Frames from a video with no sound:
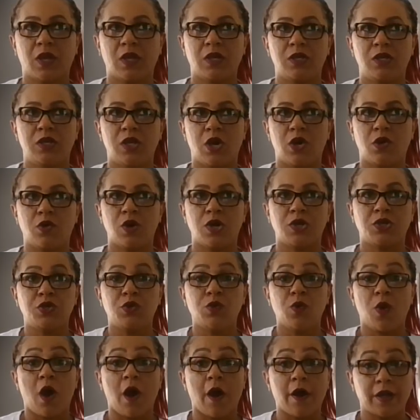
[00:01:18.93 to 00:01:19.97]
you know,
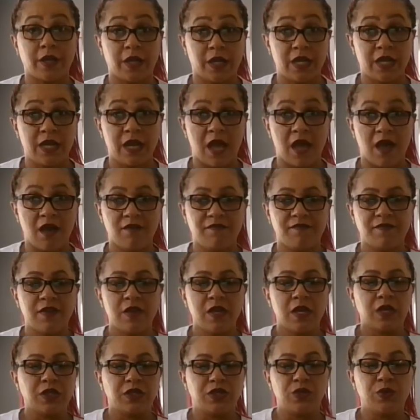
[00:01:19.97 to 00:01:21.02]
you are good enough.
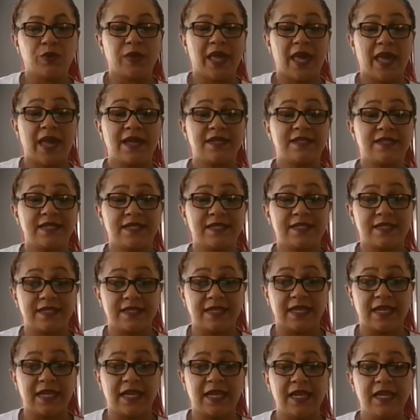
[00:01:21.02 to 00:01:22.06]
You can
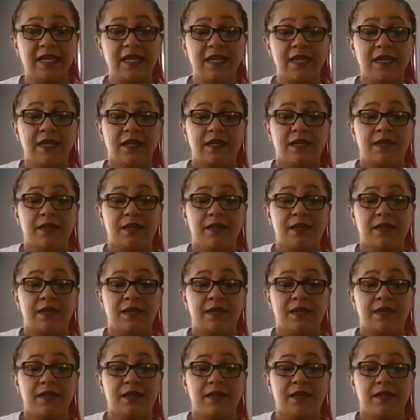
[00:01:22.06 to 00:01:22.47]
succeed.